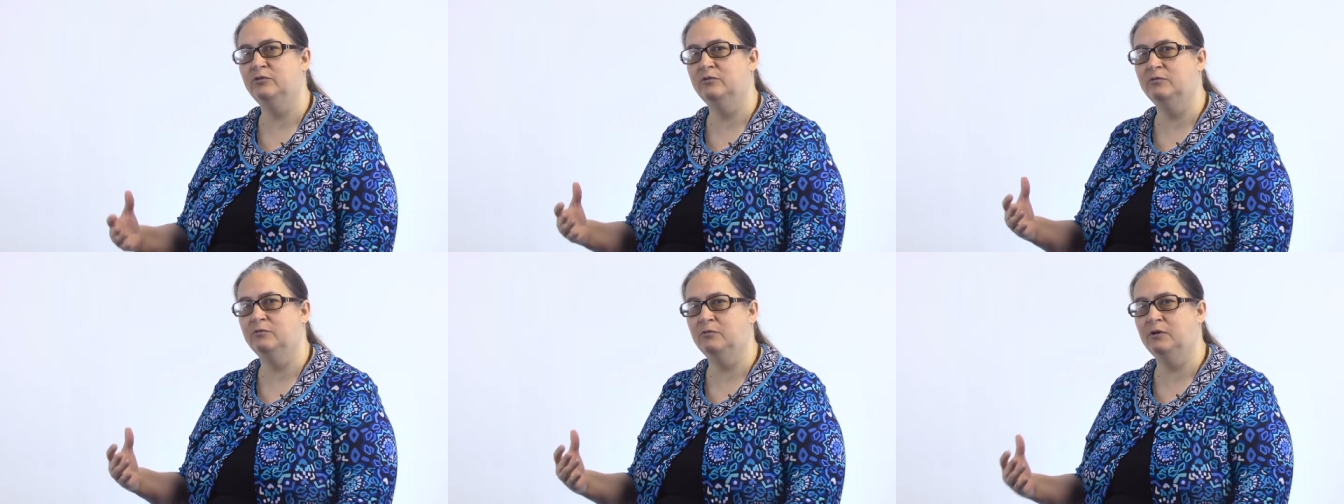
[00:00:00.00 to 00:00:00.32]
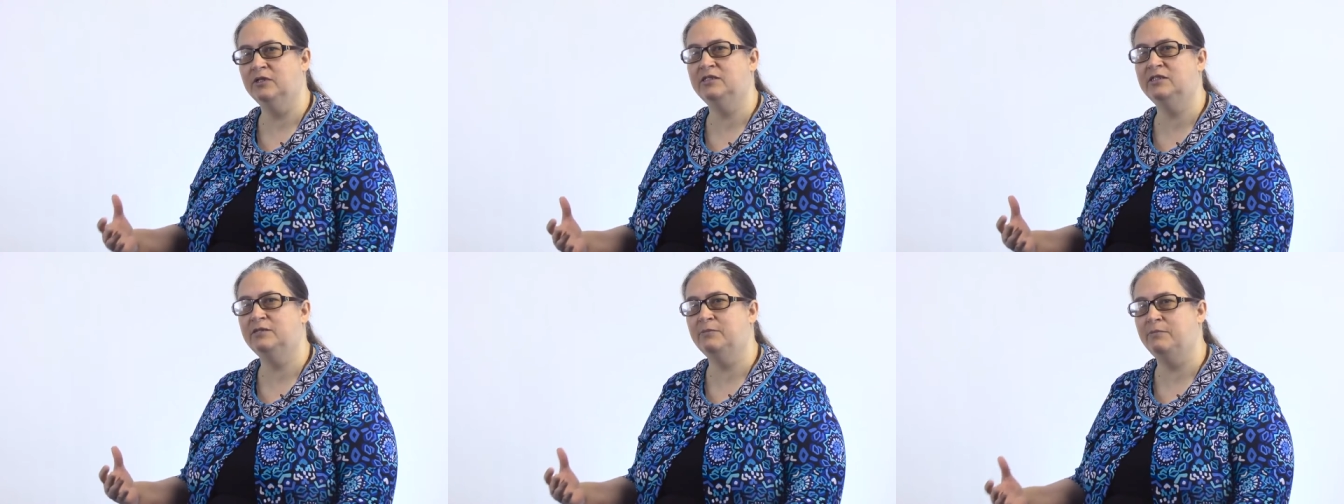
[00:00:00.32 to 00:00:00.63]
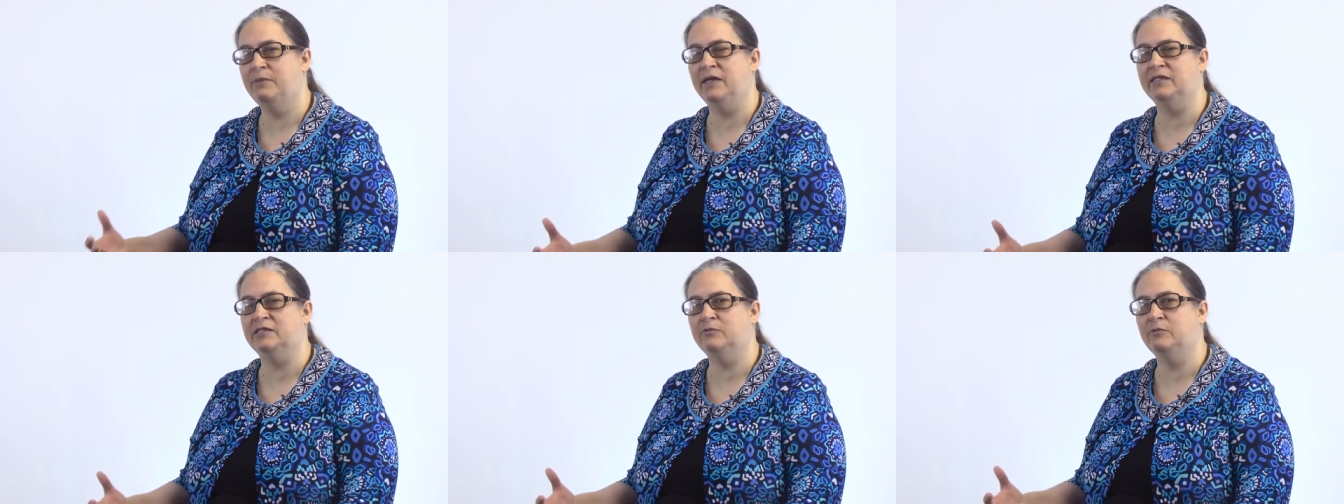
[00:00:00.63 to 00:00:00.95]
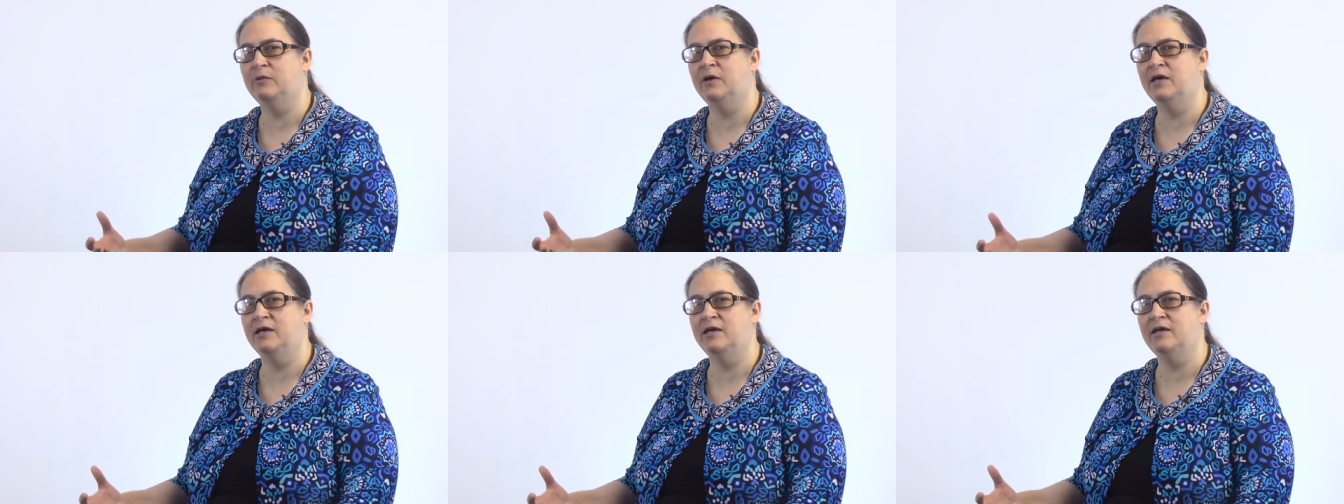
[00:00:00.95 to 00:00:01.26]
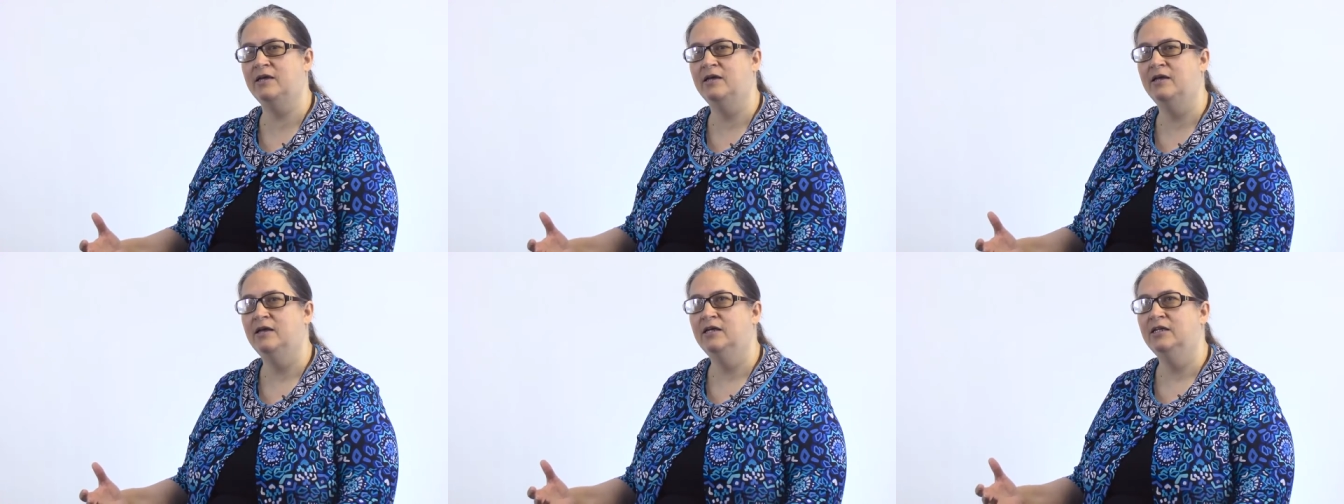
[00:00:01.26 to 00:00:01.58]
What's the best
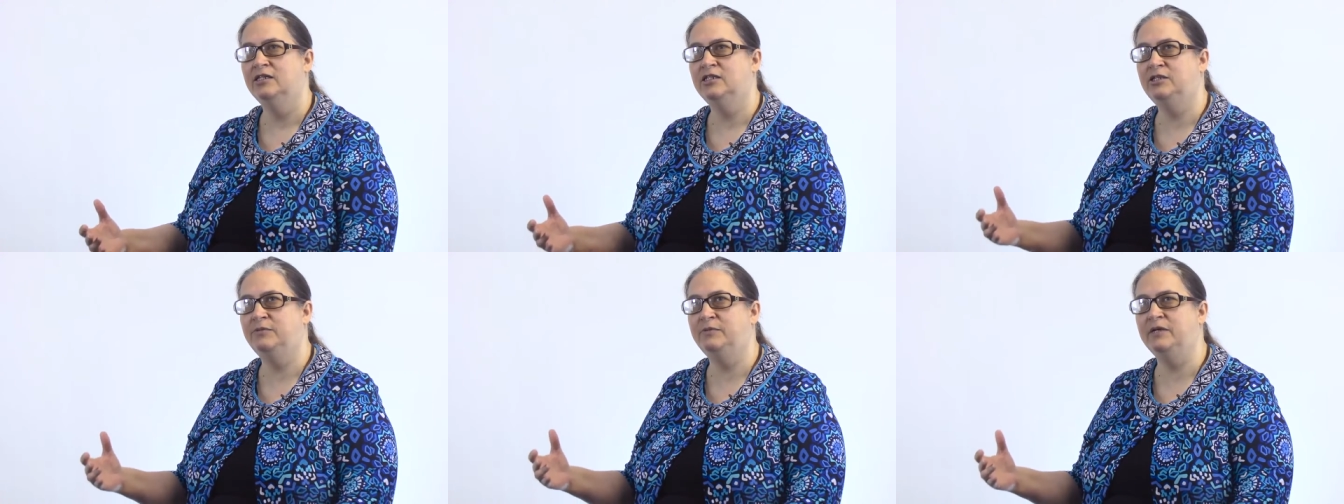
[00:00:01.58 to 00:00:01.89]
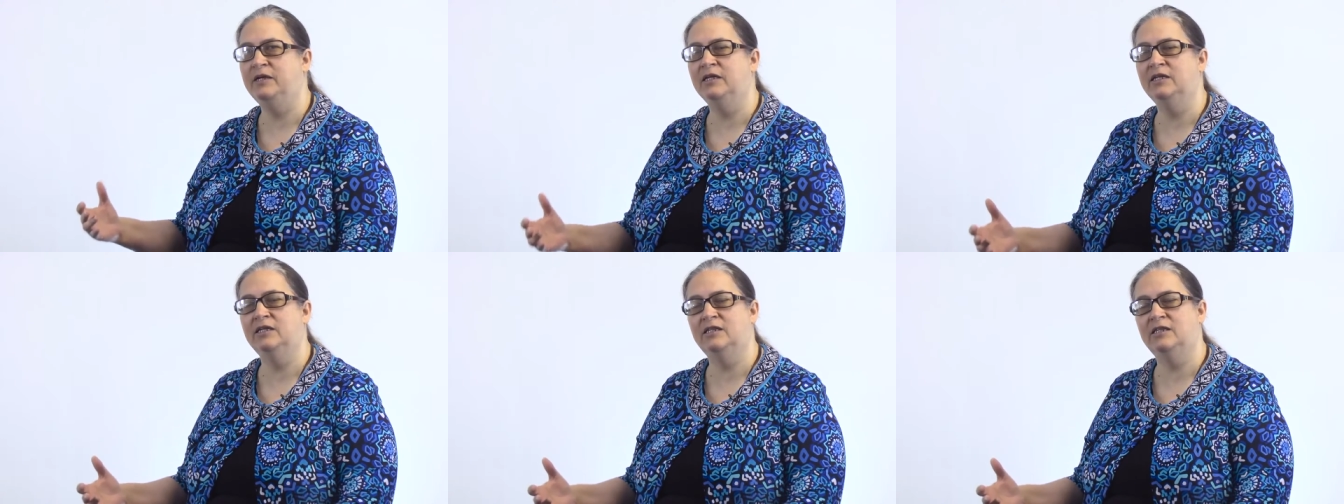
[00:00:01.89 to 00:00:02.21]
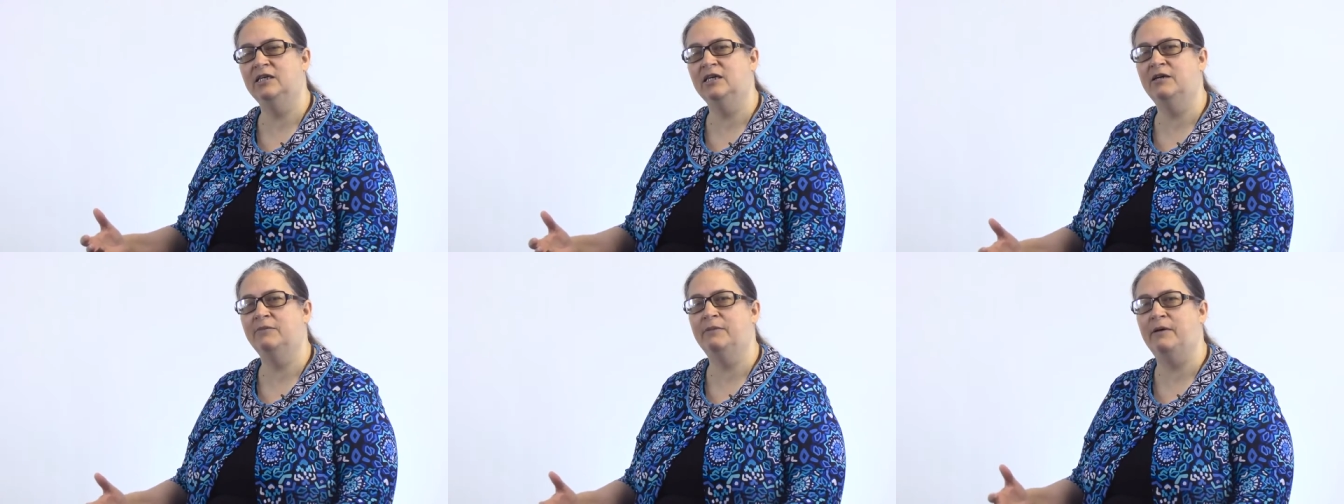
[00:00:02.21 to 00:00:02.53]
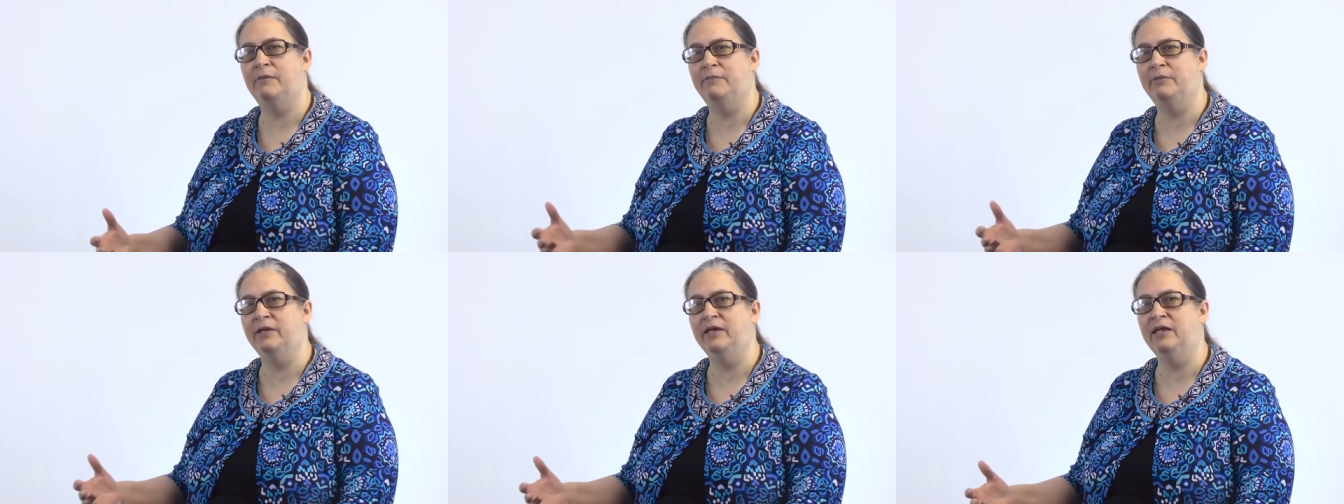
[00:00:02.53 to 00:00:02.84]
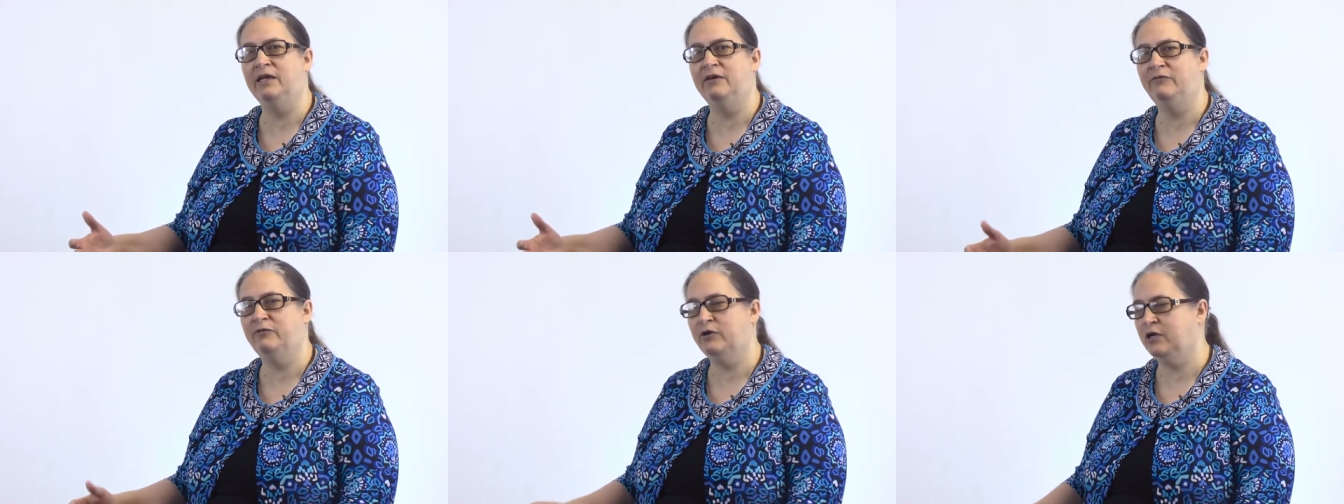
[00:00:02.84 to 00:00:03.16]
way to begin to think about
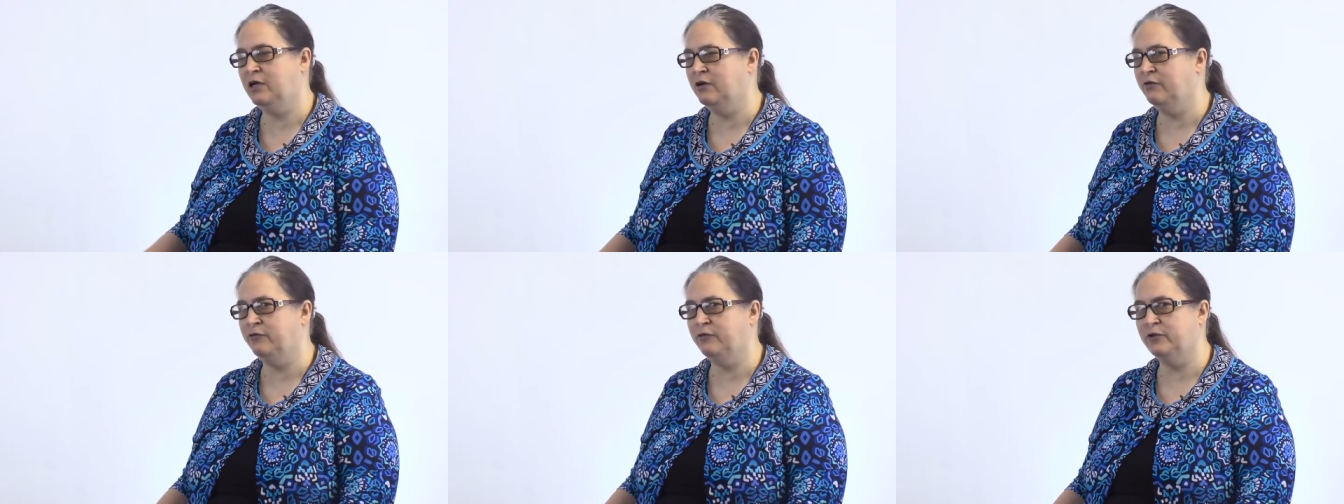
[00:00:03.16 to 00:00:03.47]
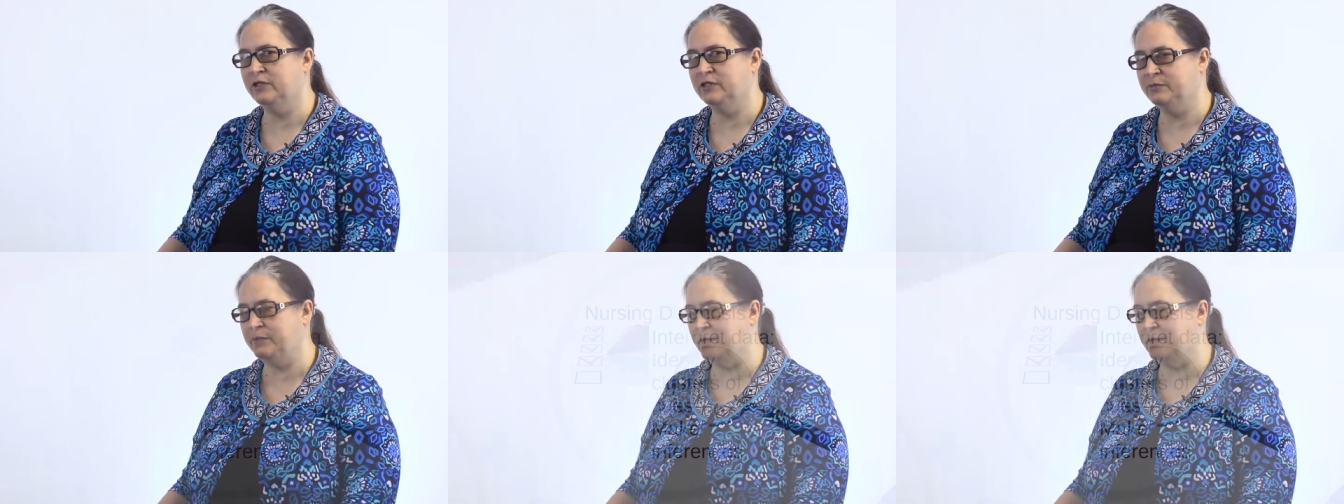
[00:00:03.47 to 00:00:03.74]
planning for care for this